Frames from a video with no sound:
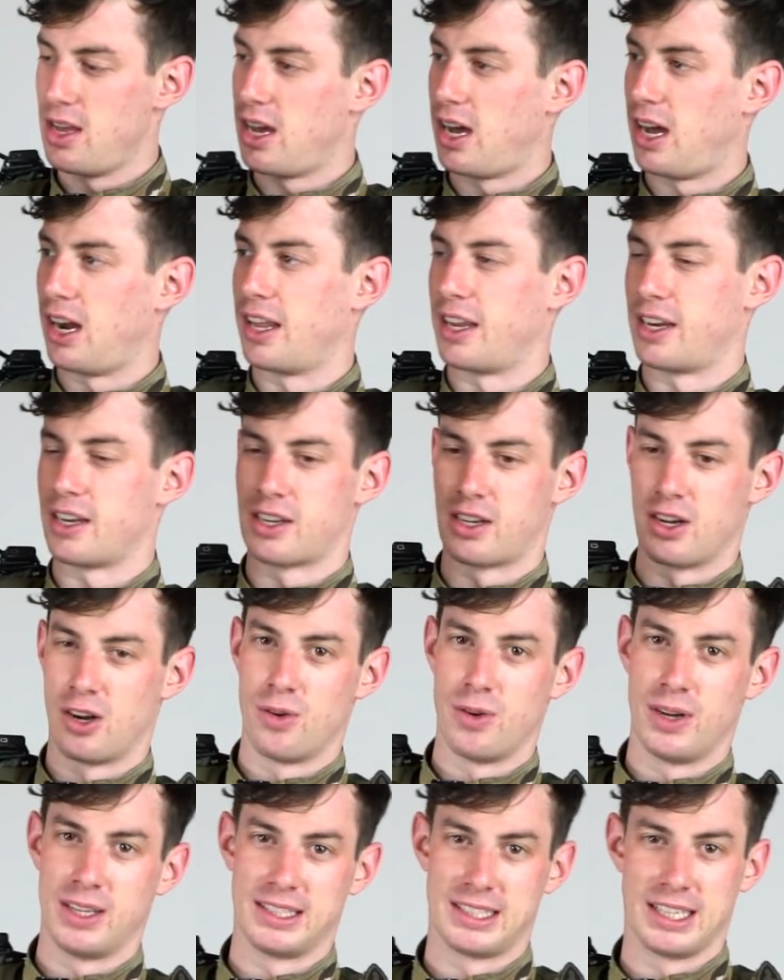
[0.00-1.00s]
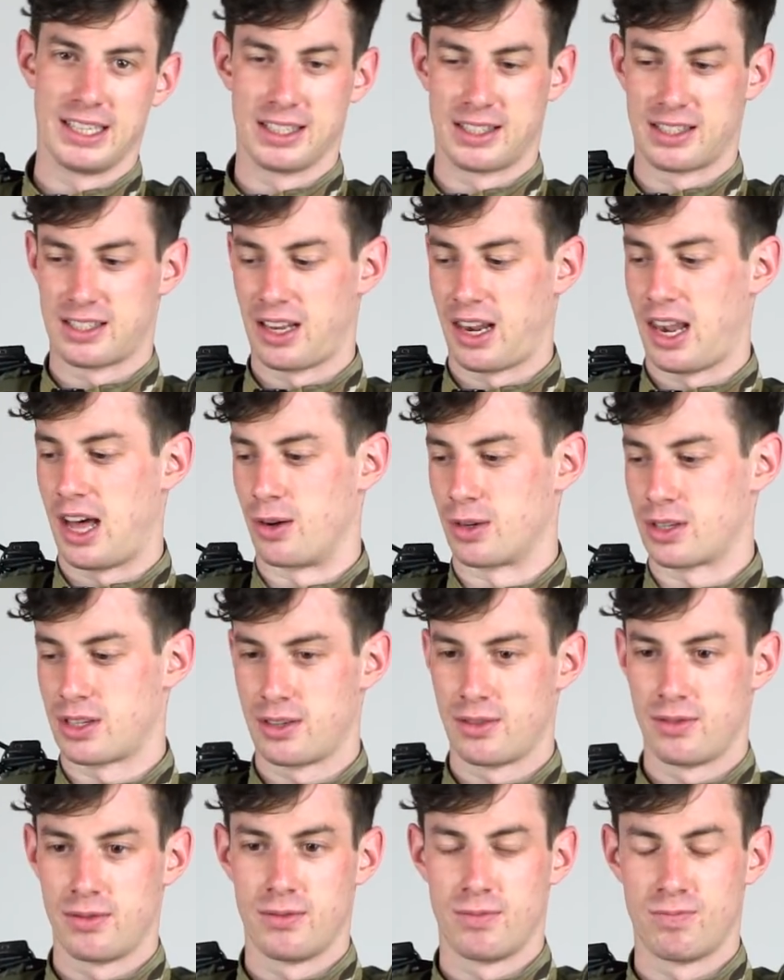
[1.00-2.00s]
I let it go, and then it's loud.
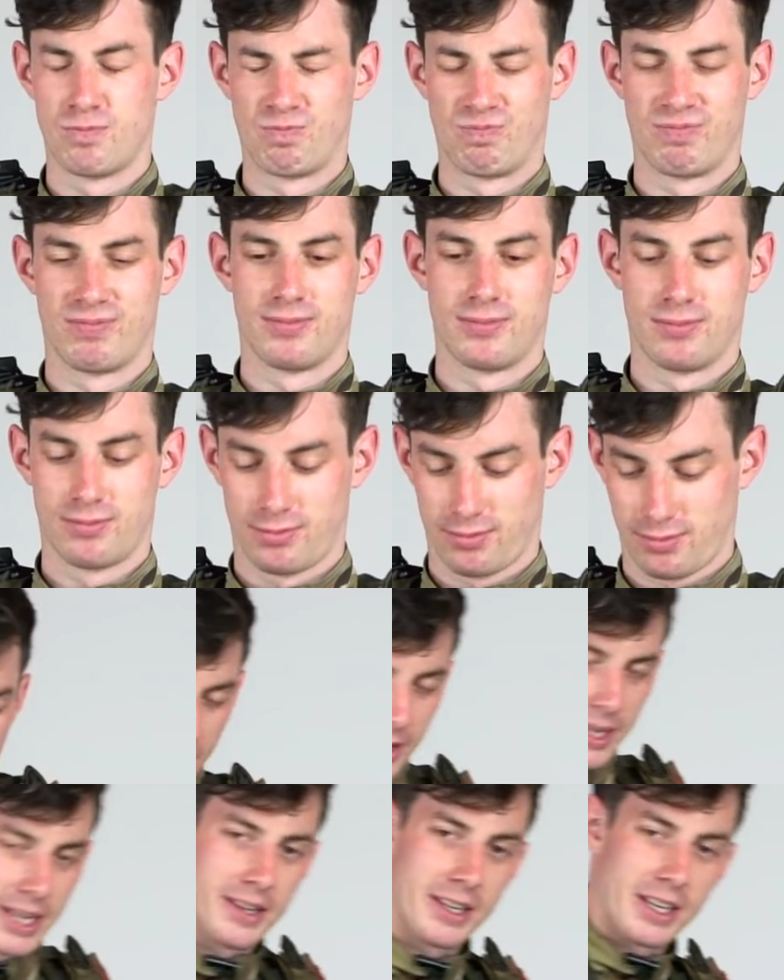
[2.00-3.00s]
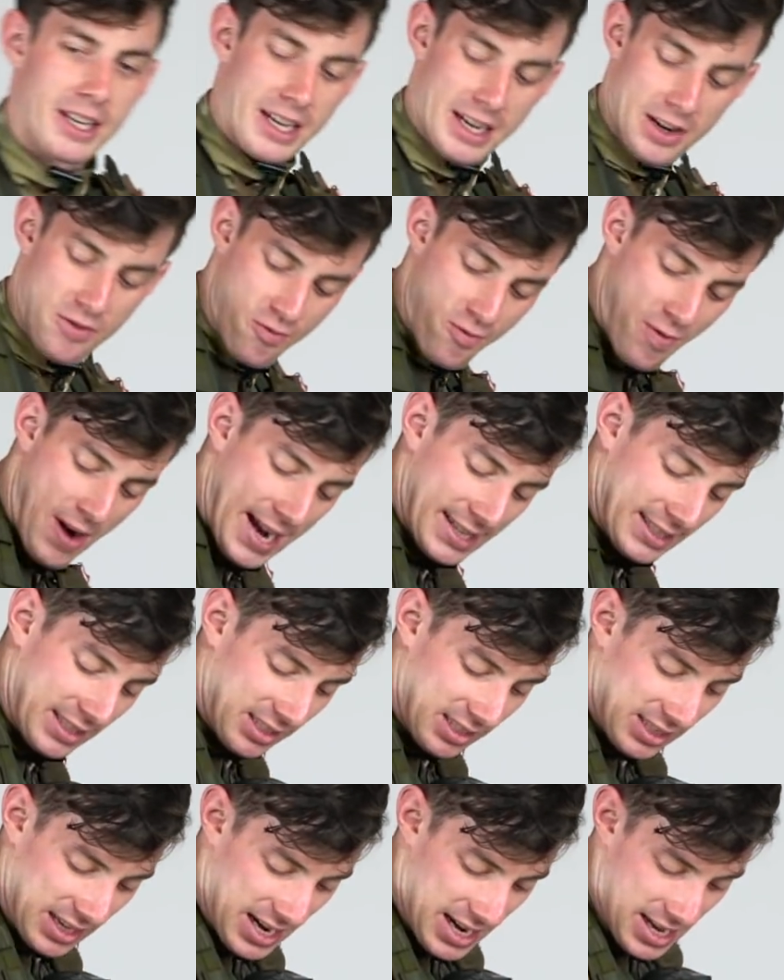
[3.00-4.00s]
Now here on the right
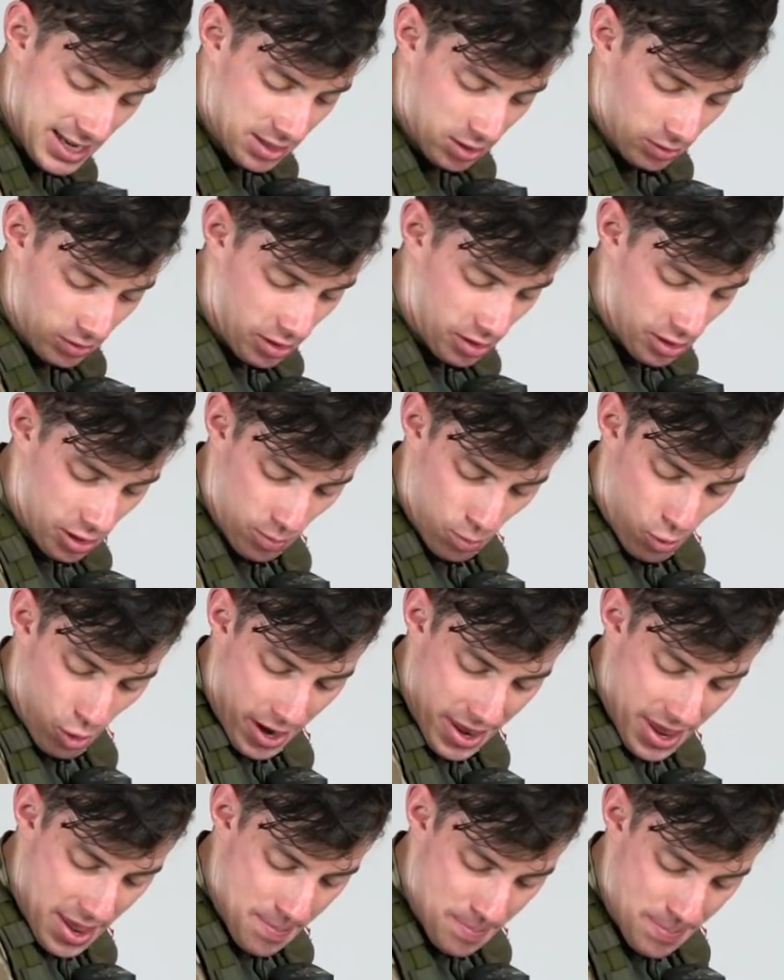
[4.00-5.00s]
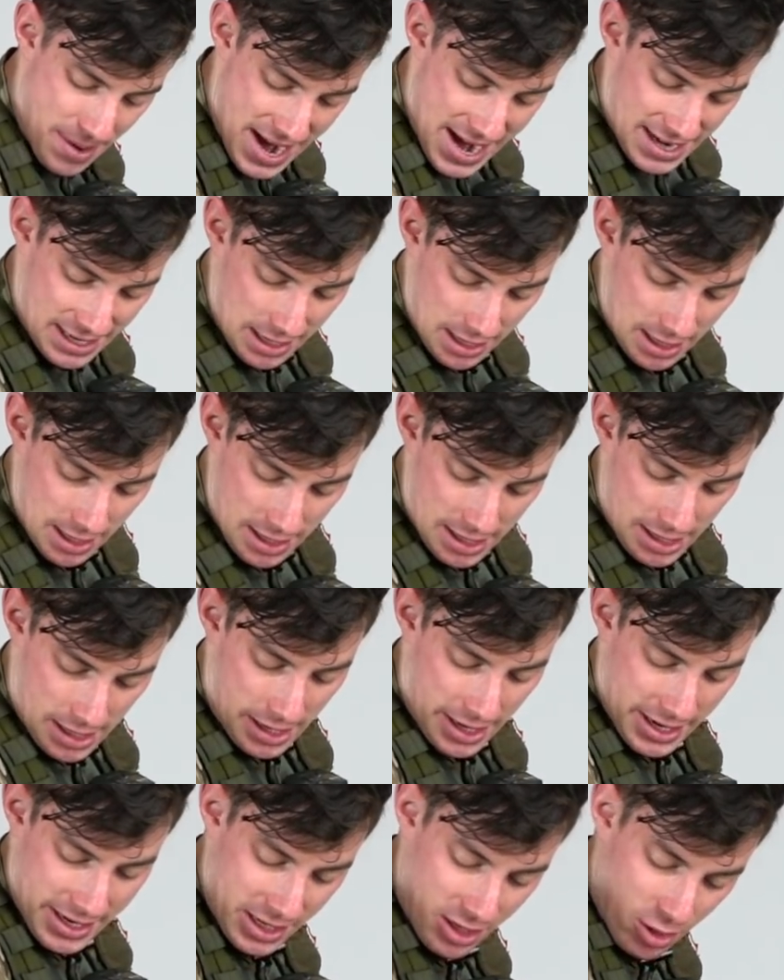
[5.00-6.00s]
side, or more in the back,
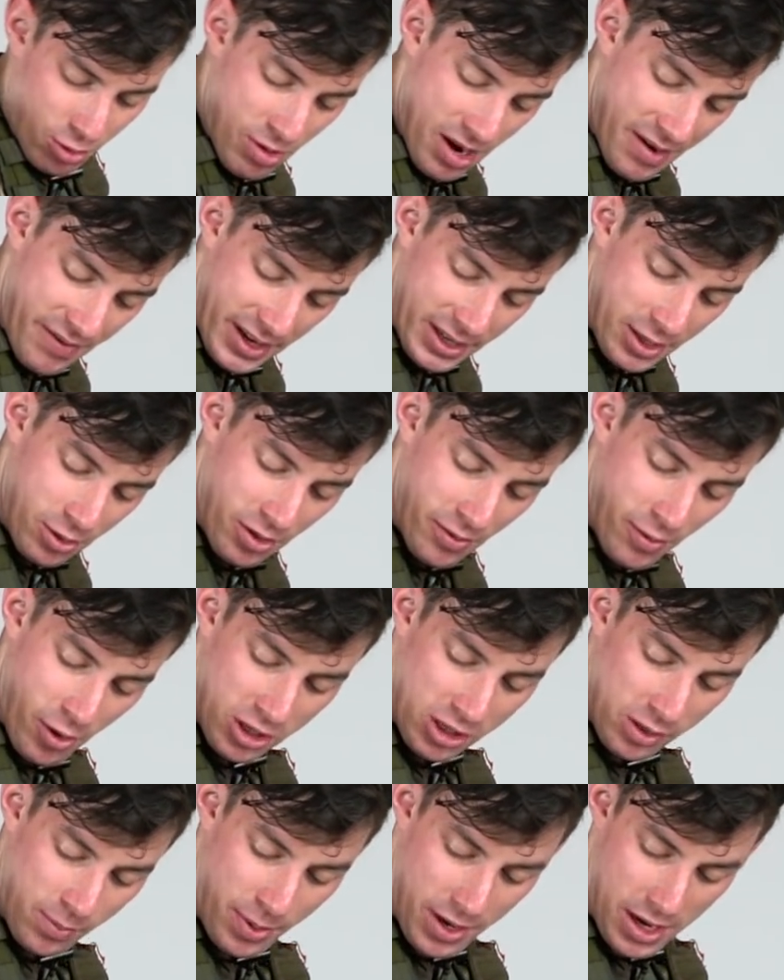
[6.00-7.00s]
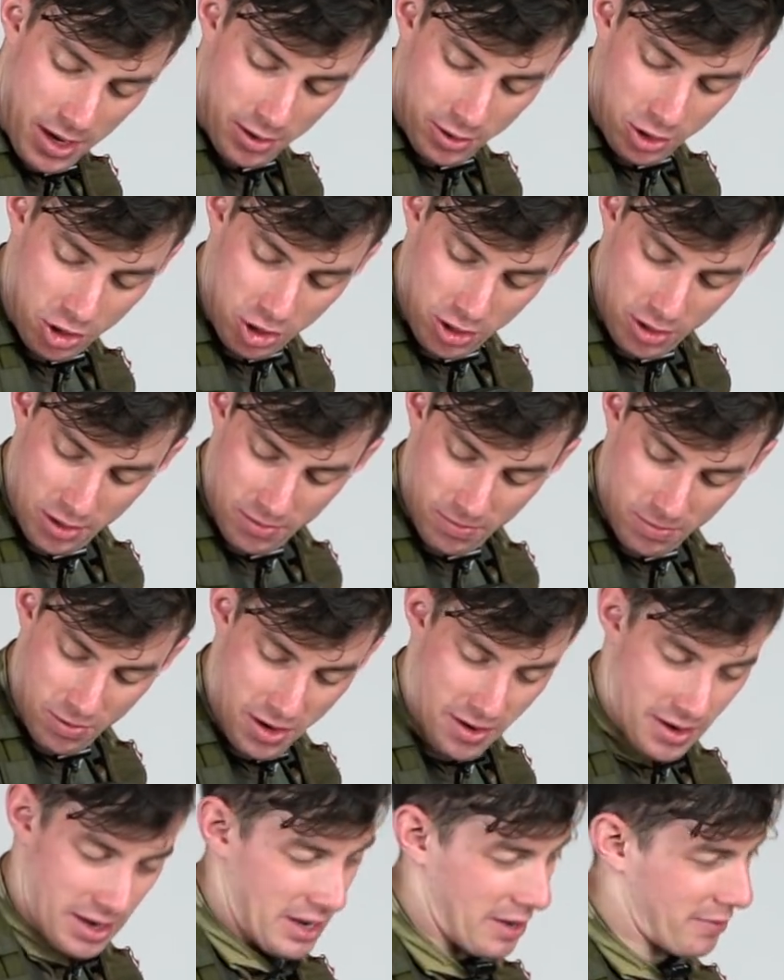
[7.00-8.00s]
I do have a universal pouch
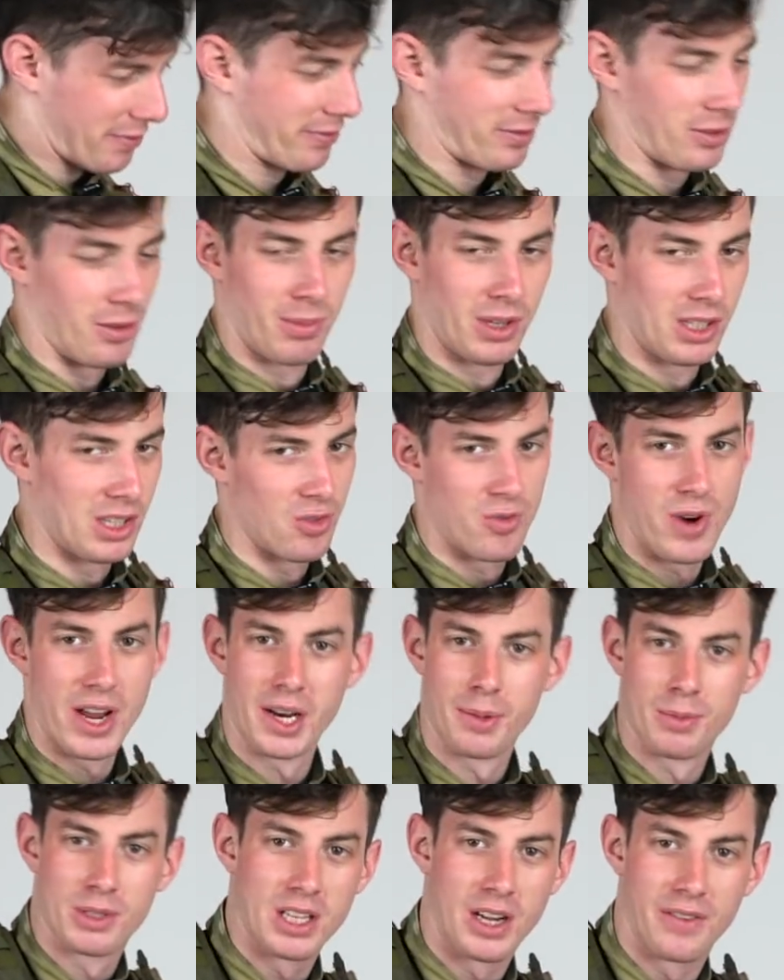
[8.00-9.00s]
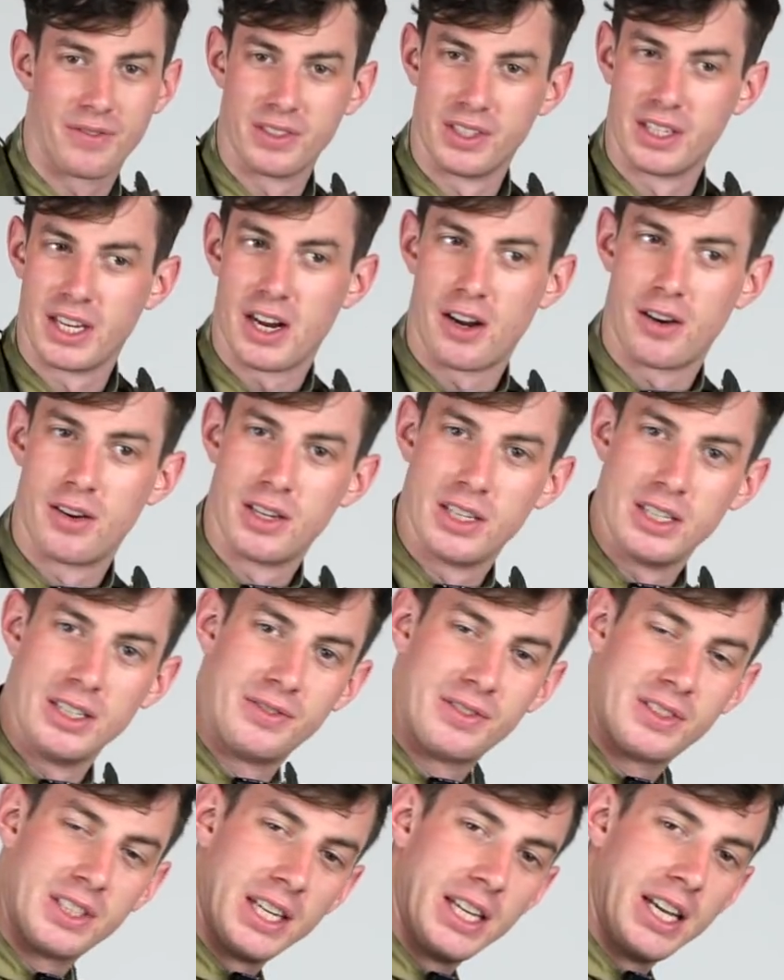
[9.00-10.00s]
where I have completely random stuff in there.
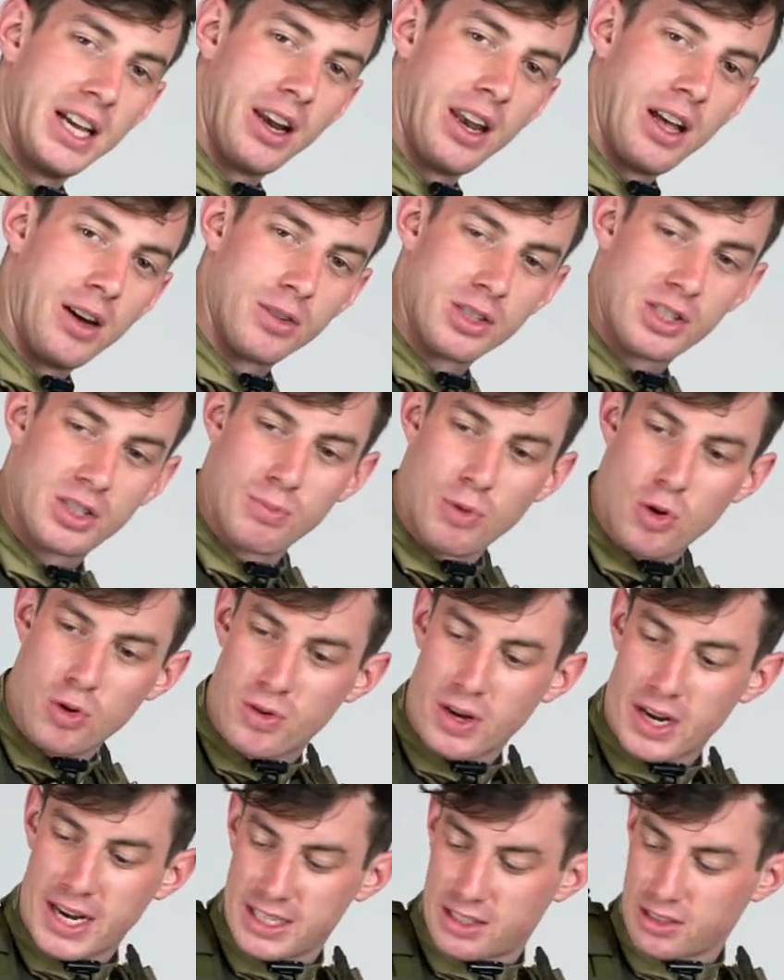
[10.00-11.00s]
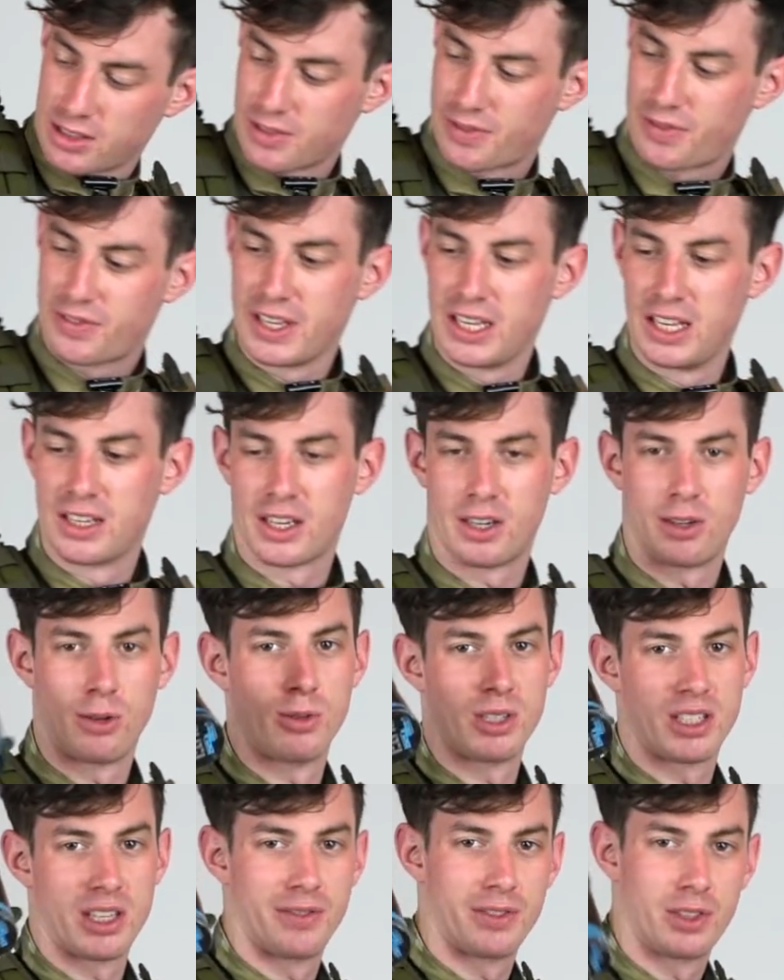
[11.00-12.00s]
If they allow smoke grenades on the field, I
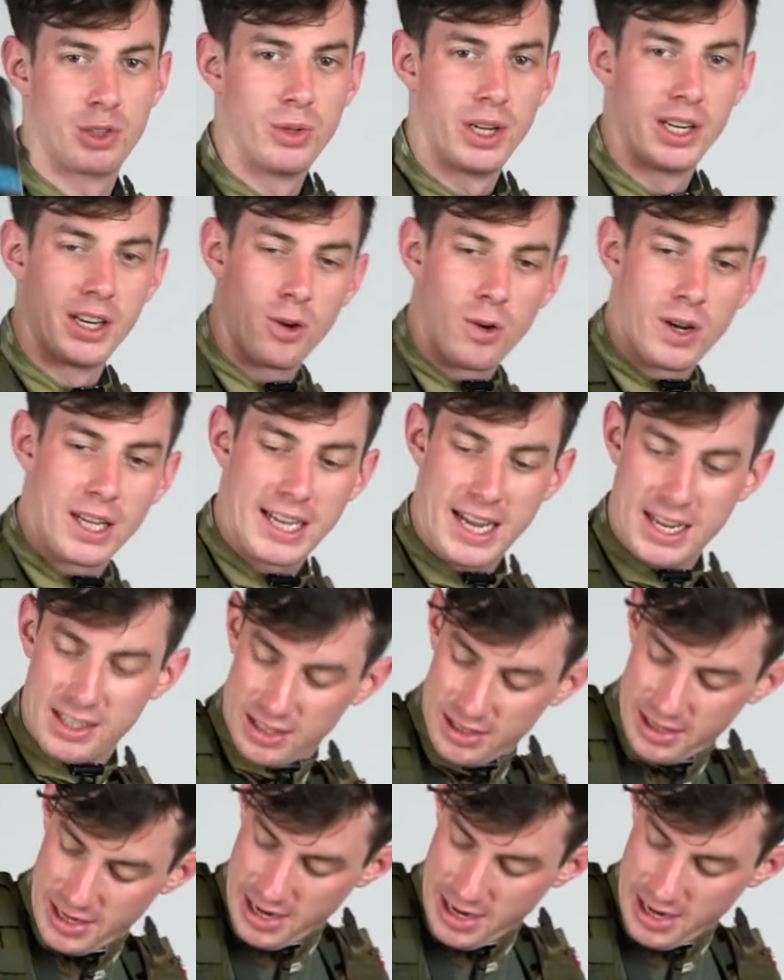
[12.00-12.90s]
always have 2 Enola Gays in